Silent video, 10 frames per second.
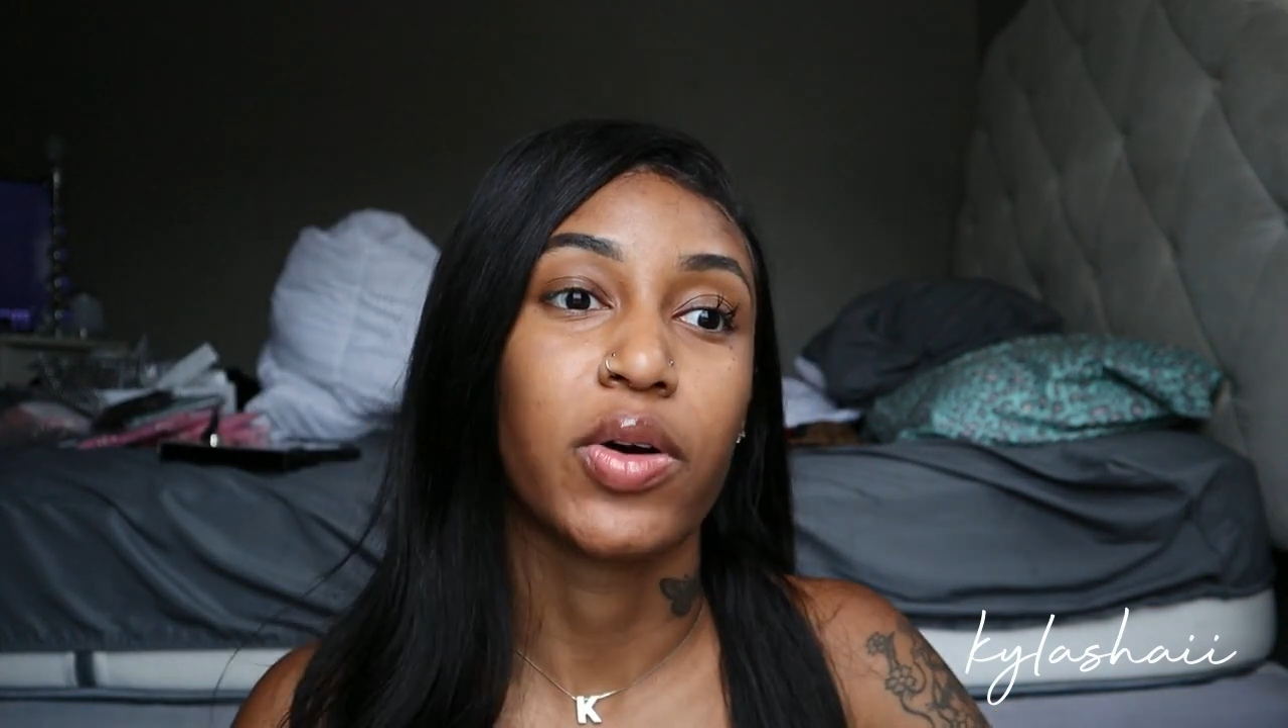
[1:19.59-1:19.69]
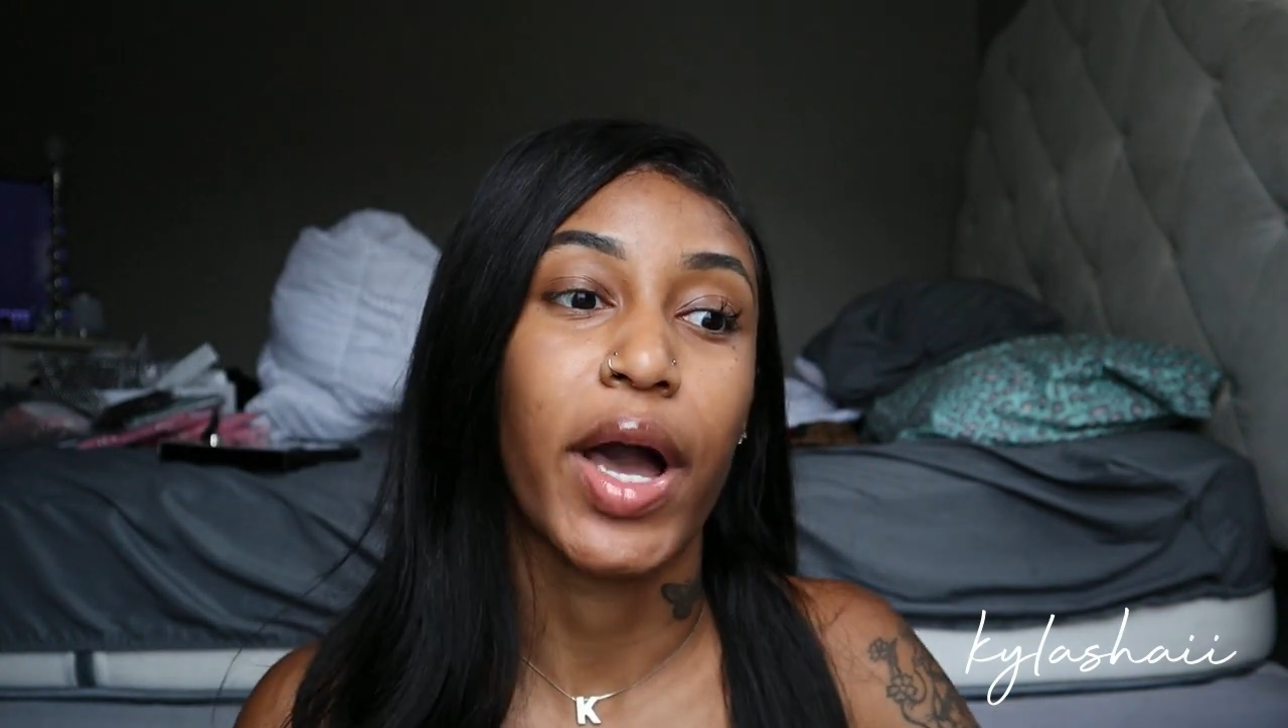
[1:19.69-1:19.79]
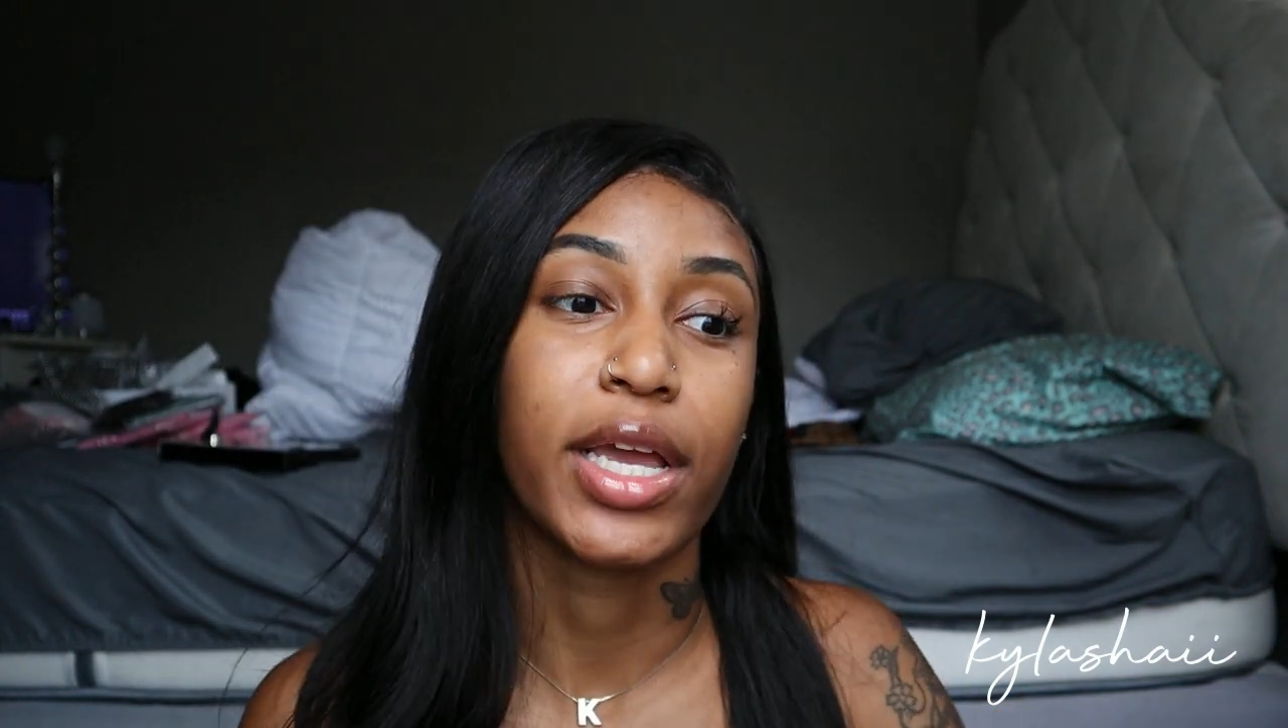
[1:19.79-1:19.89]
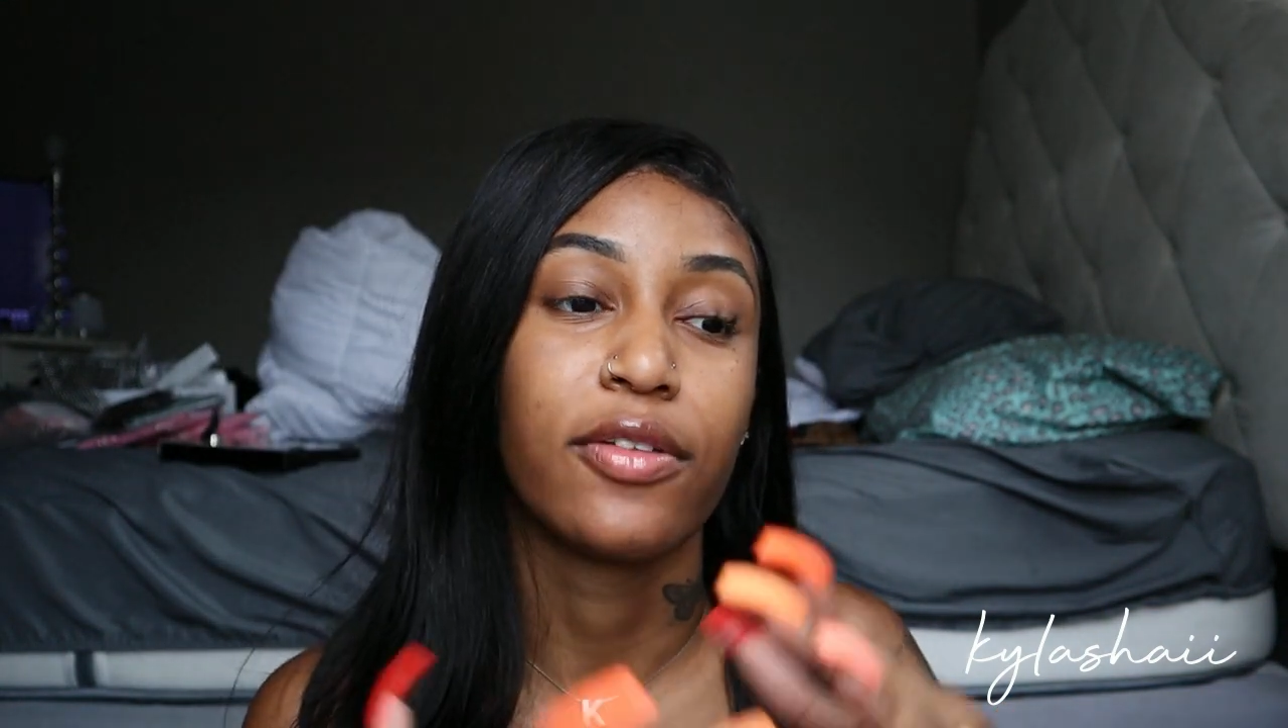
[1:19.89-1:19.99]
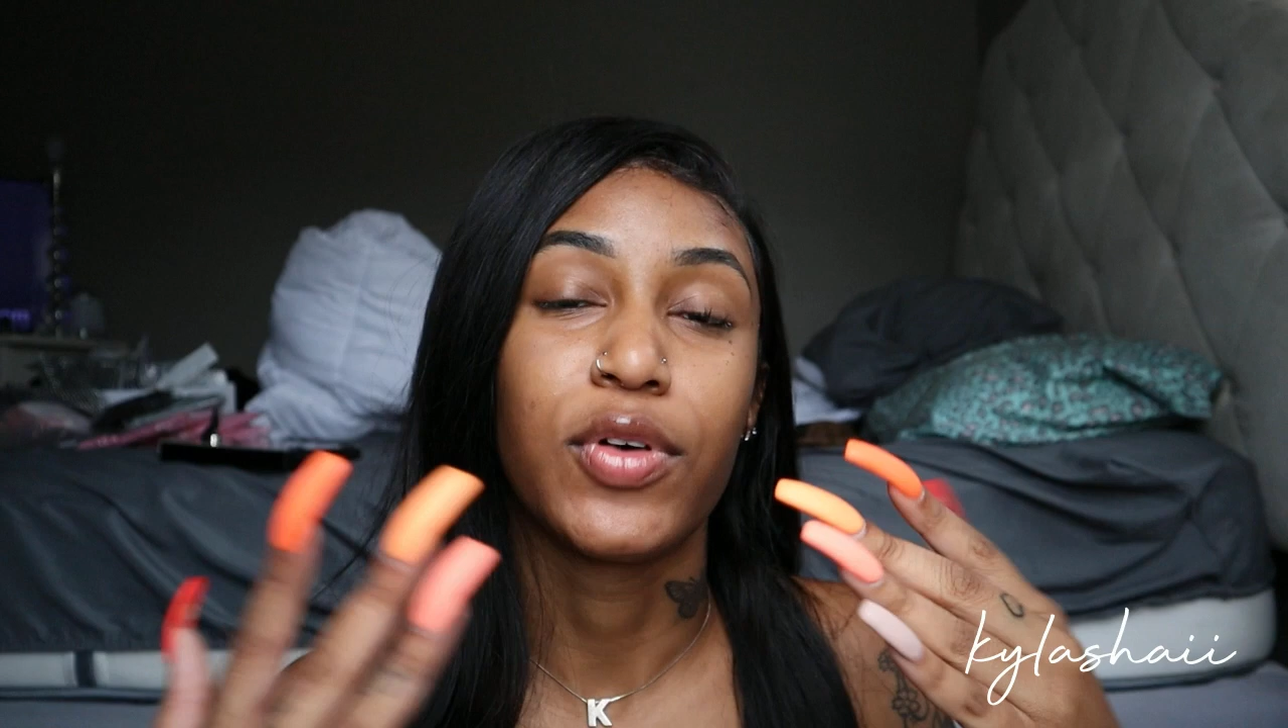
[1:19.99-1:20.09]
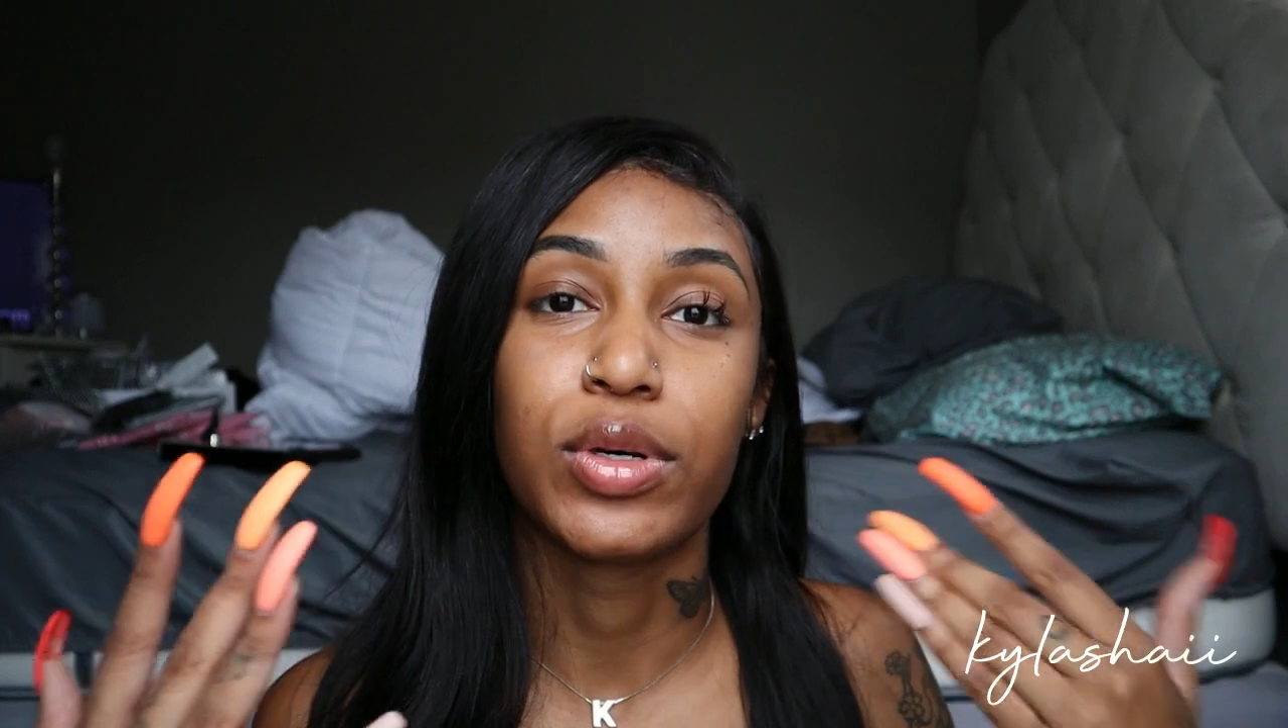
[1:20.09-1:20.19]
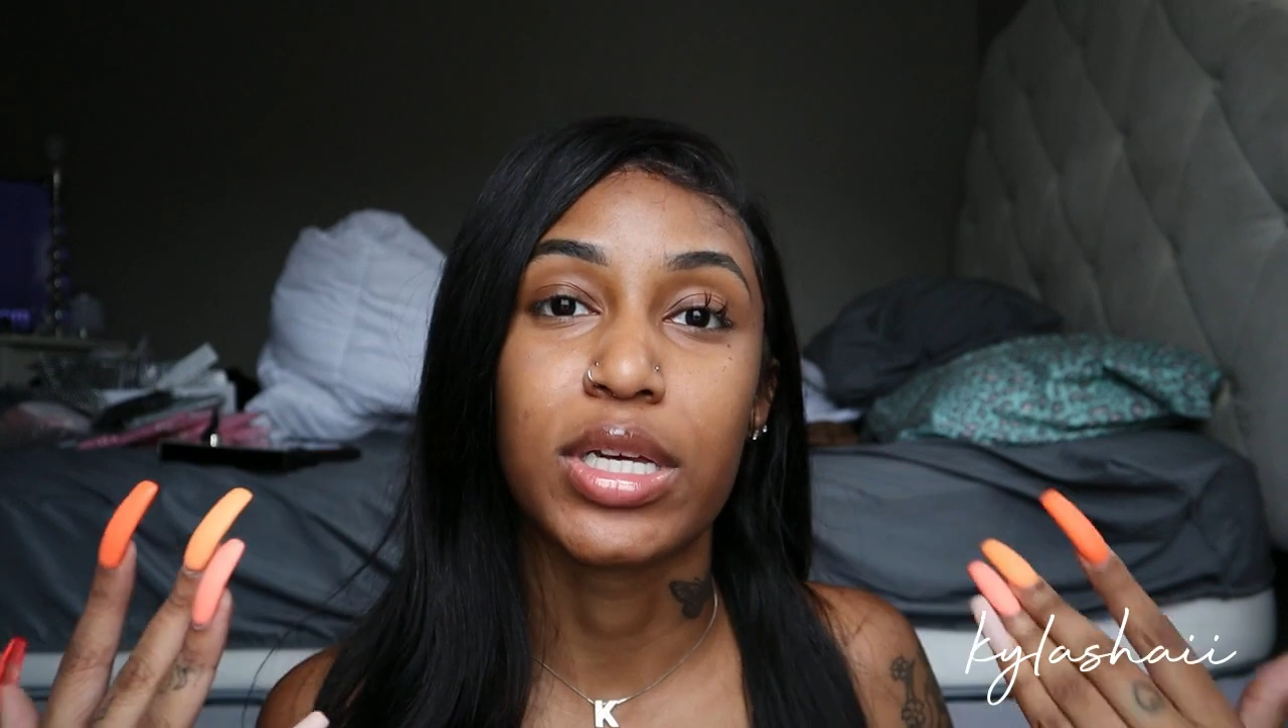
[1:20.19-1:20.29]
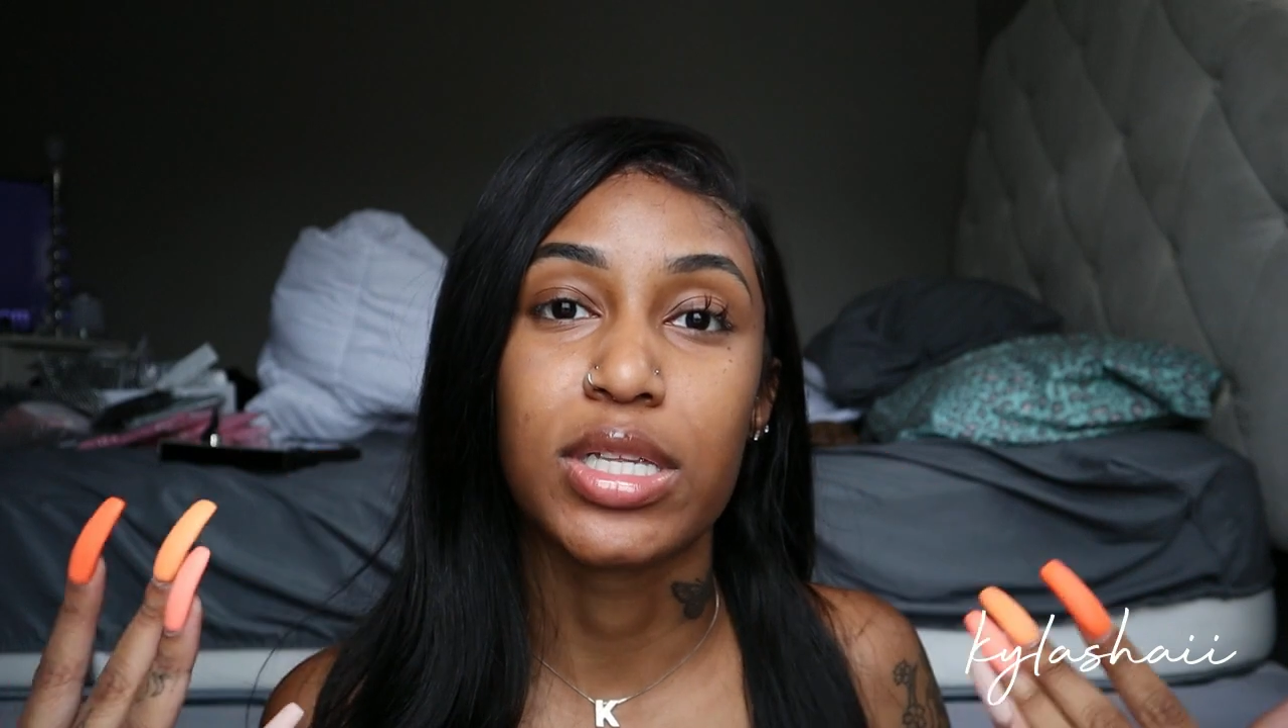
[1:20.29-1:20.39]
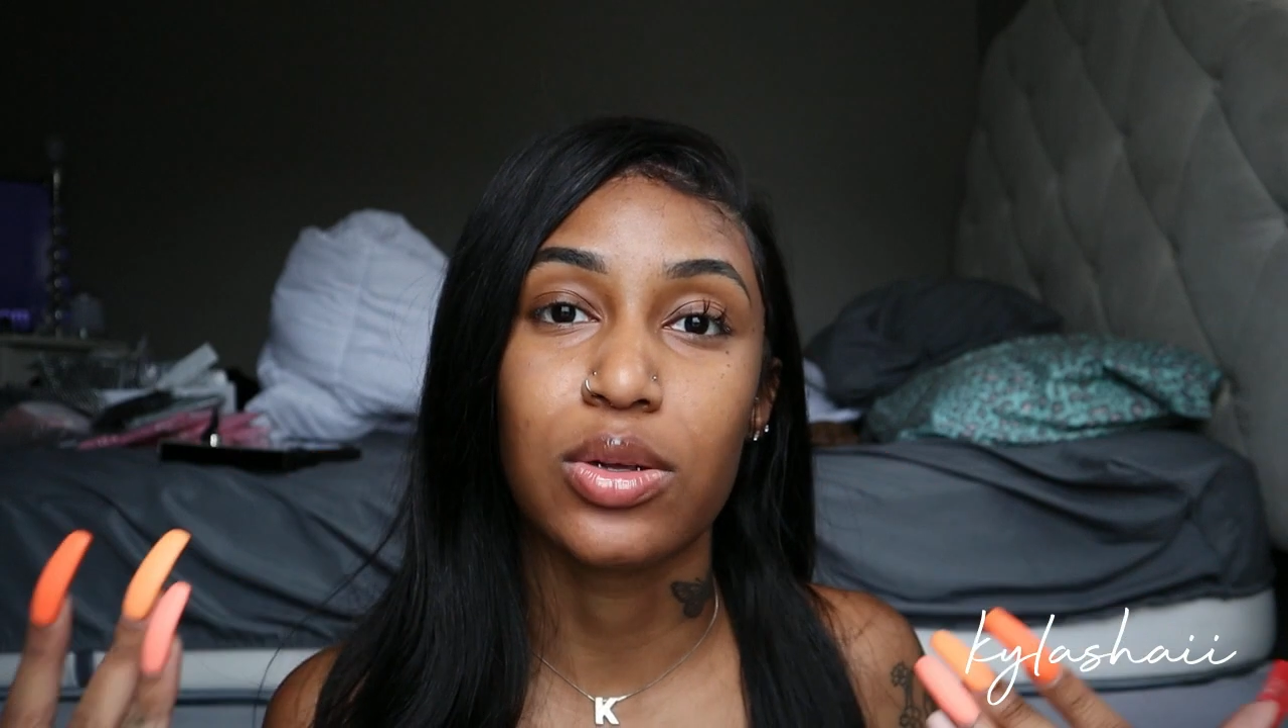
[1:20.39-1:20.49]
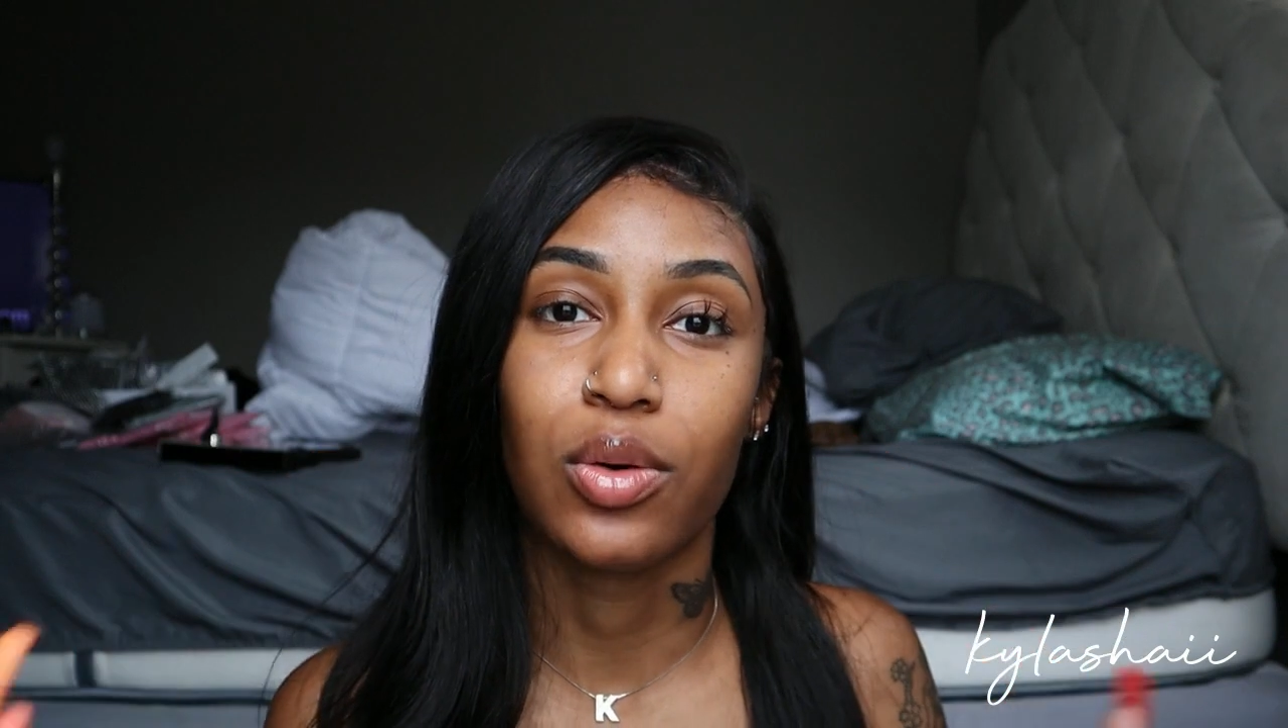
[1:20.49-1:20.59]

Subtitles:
so I can focus